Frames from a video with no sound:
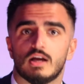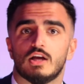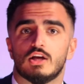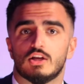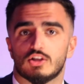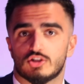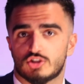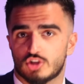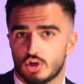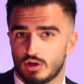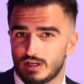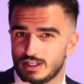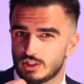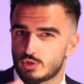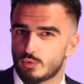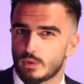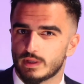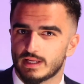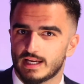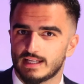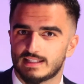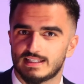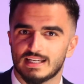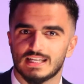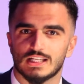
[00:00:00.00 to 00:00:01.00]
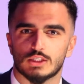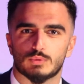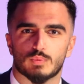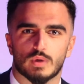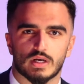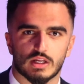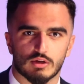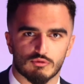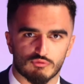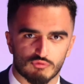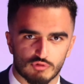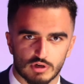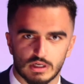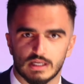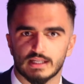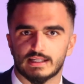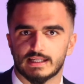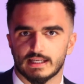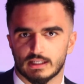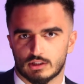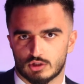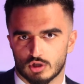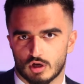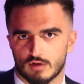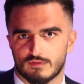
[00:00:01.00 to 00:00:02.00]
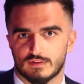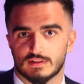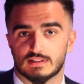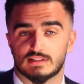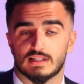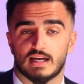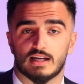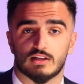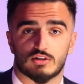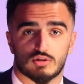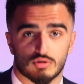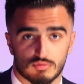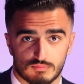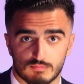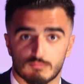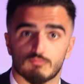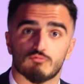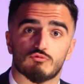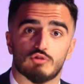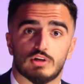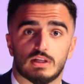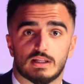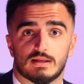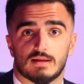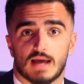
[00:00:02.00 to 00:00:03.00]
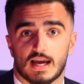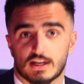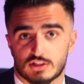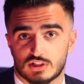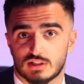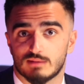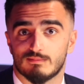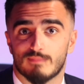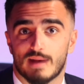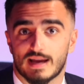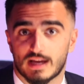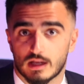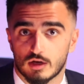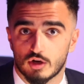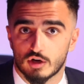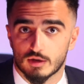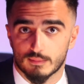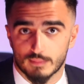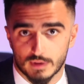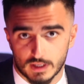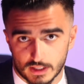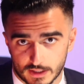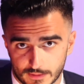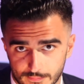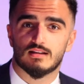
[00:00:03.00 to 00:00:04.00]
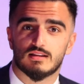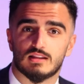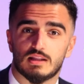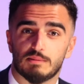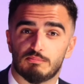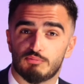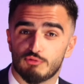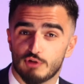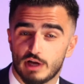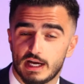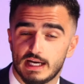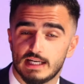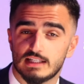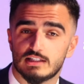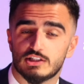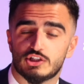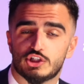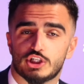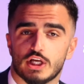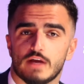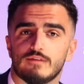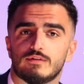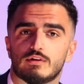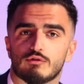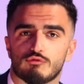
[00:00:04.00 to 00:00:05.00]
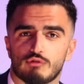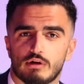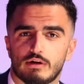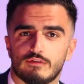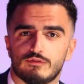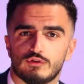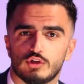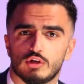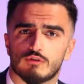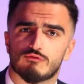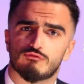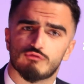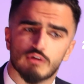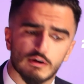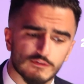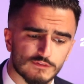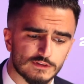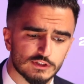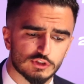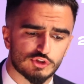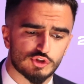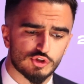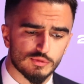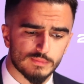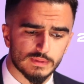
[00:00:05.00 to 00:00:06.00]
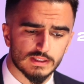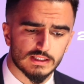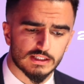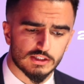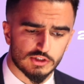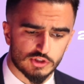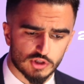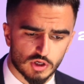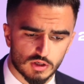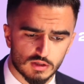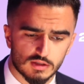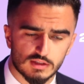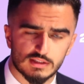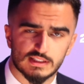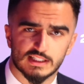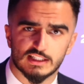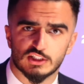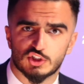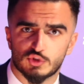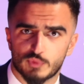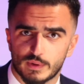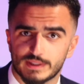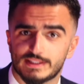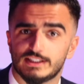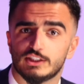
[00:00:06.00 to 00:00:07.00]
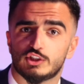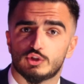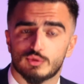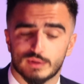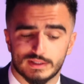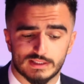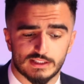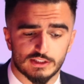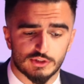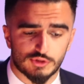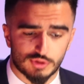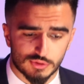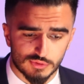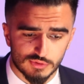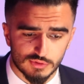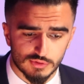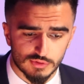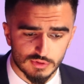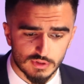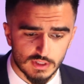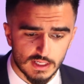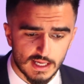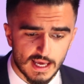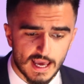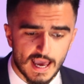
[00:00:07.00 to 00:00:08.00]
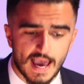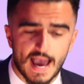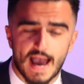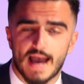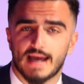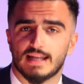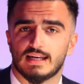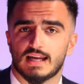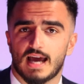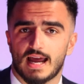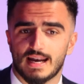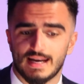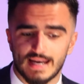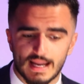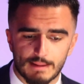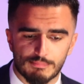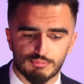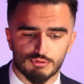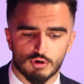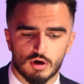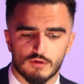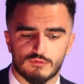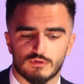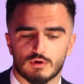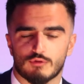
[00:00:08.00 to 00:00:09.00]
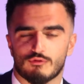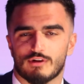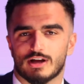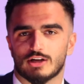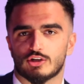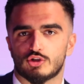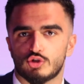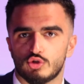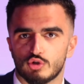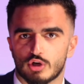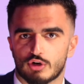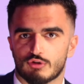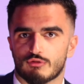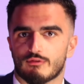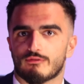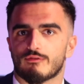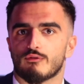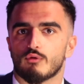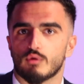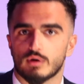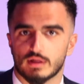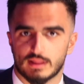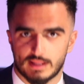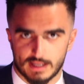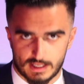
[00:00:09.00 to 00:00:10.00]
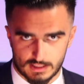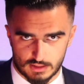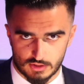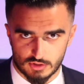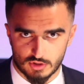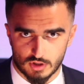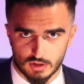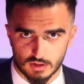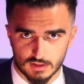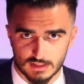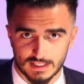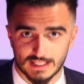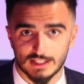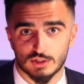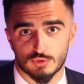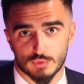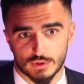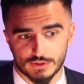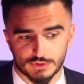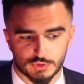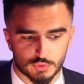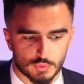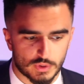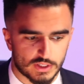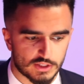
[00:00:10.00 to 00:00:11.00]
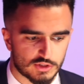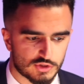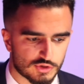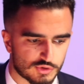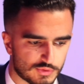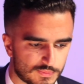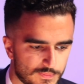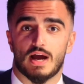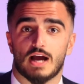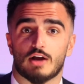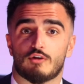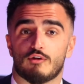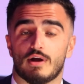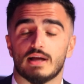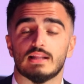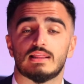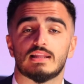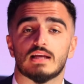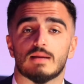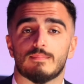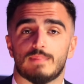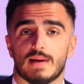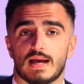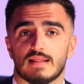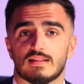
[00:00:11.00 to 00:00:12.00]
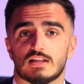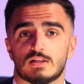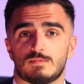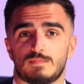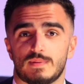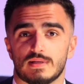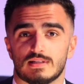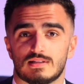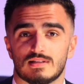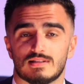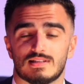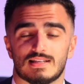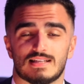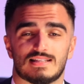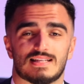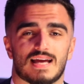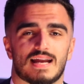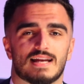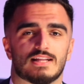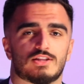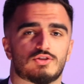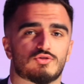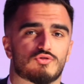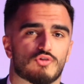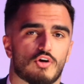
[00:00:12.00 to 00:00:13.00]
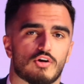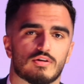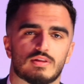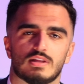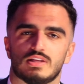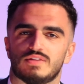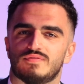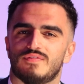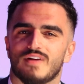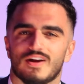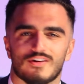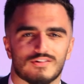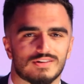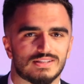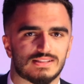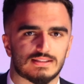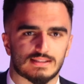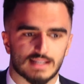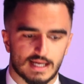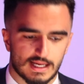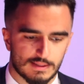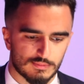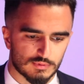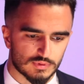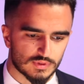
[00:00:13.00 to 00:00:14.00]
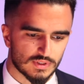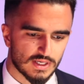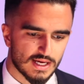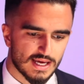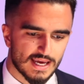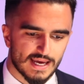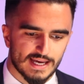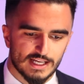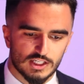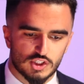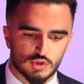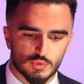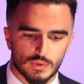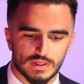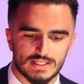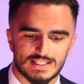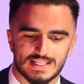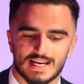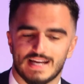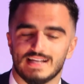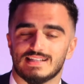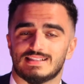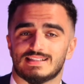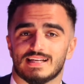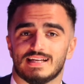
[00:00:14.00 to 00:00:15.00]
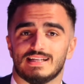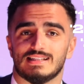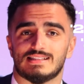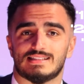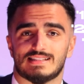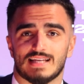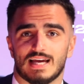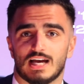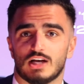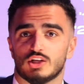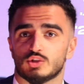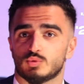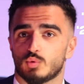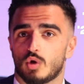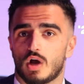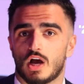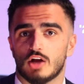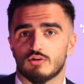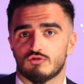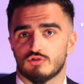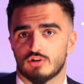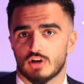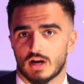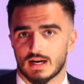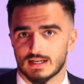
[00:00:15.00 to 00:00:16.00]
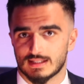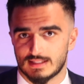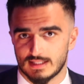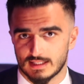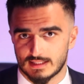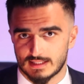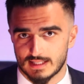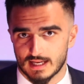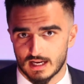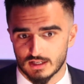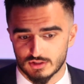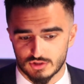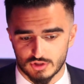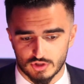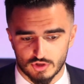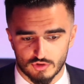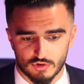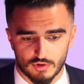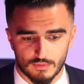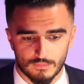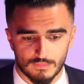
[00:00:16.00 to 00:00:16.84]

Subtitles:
So in 2018 is when it really kicked off and started to really actually make a lot of money. The brand has achieved a revenue of roughly $2 million in 2022 and a net profit of around $240,000 in 2022. A great thing about this business is that its growth is very stable. In 2018, sales were 196,000 euro.